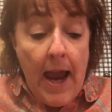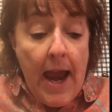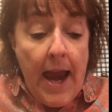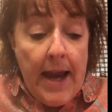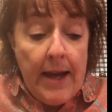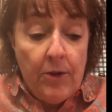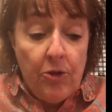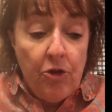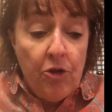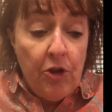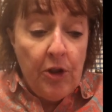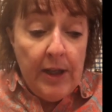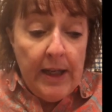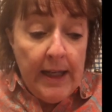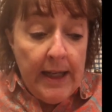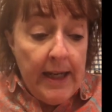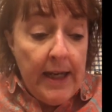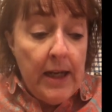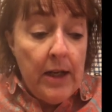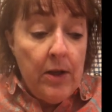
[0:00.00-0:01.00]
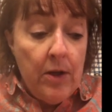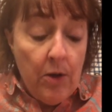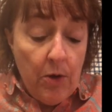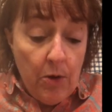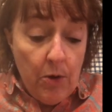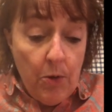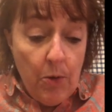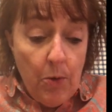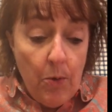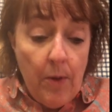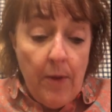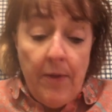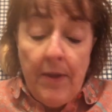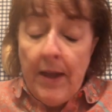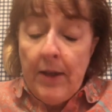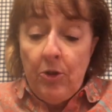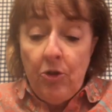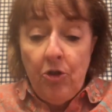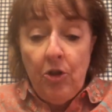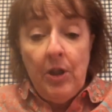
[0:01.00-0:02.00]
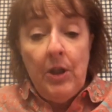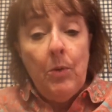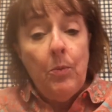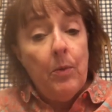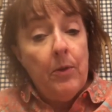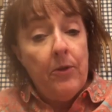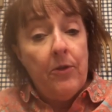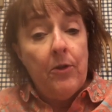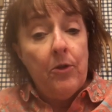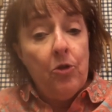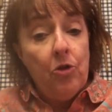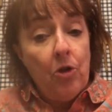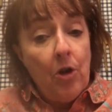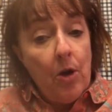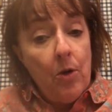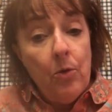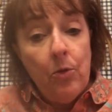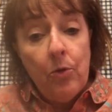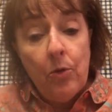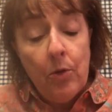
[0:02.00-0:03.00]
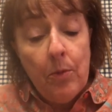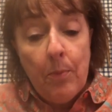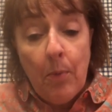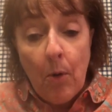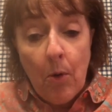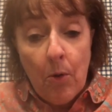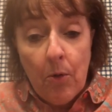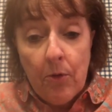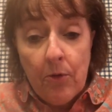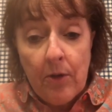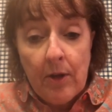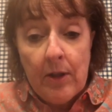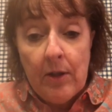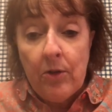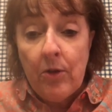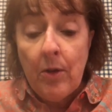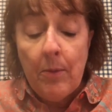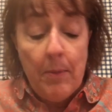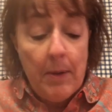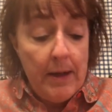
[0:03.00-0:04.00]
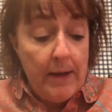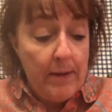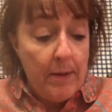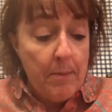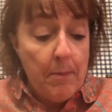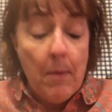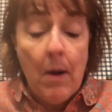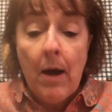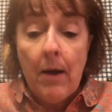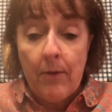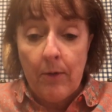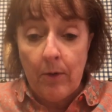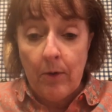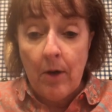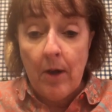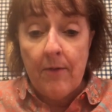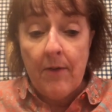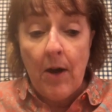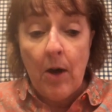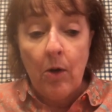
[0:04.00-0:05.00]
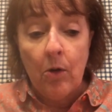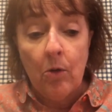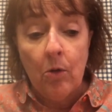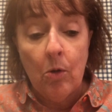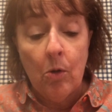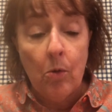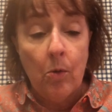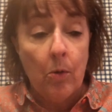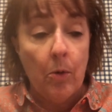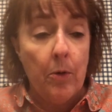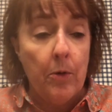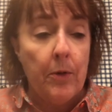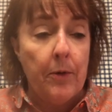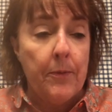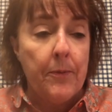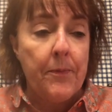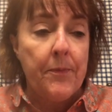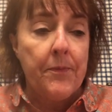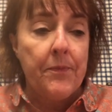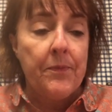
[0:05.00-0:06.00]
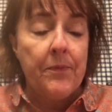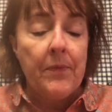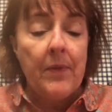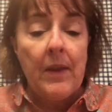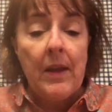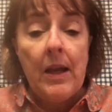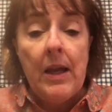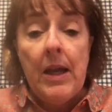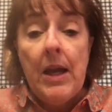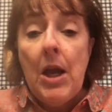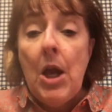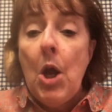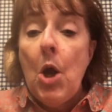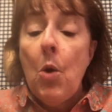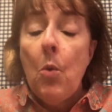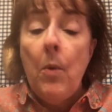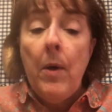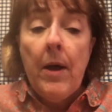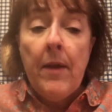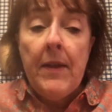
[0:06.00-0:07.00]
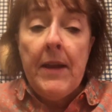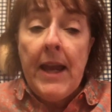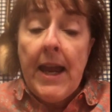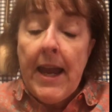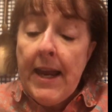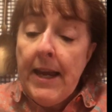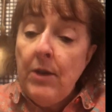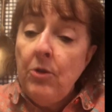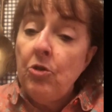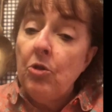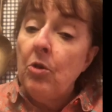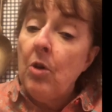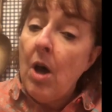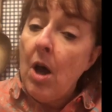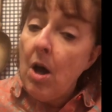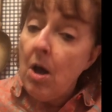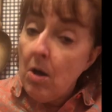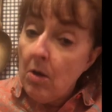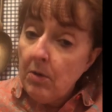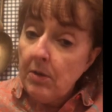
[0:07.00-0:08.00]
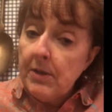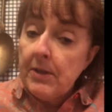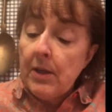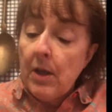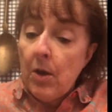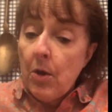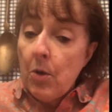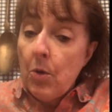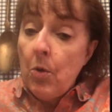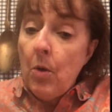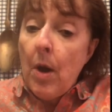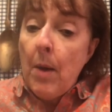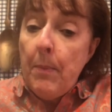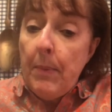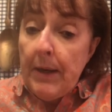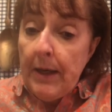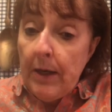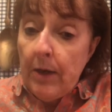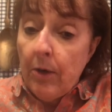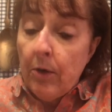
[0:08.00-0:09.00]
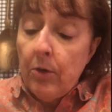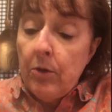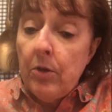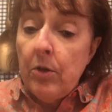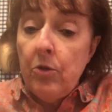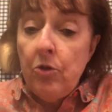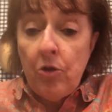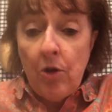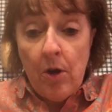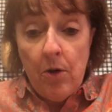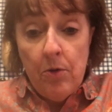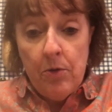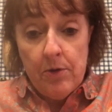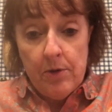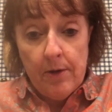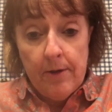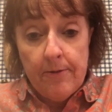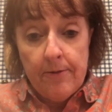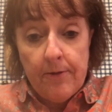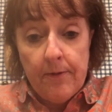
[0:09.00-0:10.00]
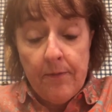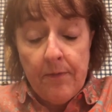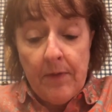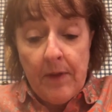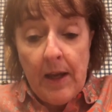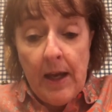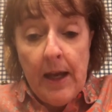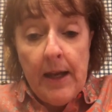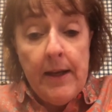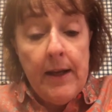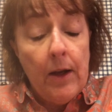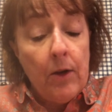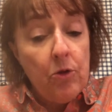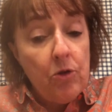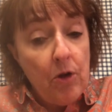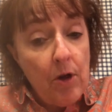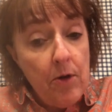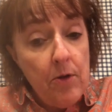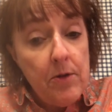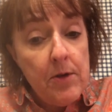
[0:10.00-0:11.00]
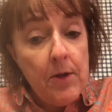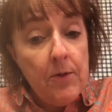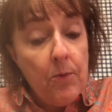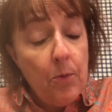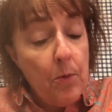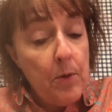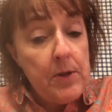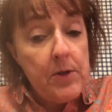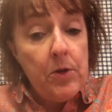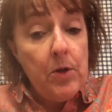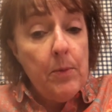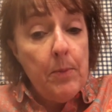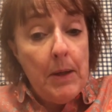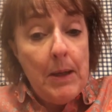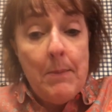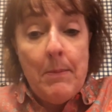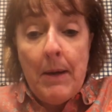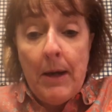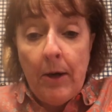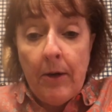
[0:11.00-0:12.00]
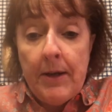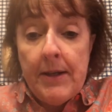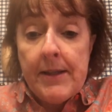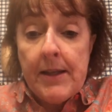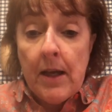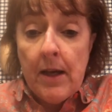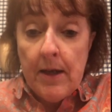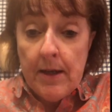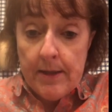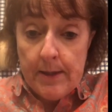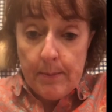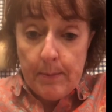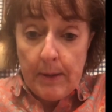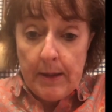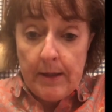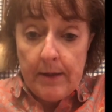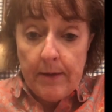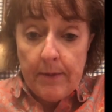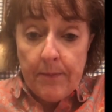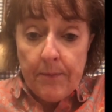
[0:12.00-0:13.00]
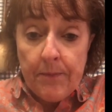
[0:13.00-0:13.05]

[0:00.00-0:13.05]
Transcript: and she knew that she was the chosen person to be the mother of our Lord. Well, the angel also appeared to Joseph. Now, Joseph was to be Mary's husband,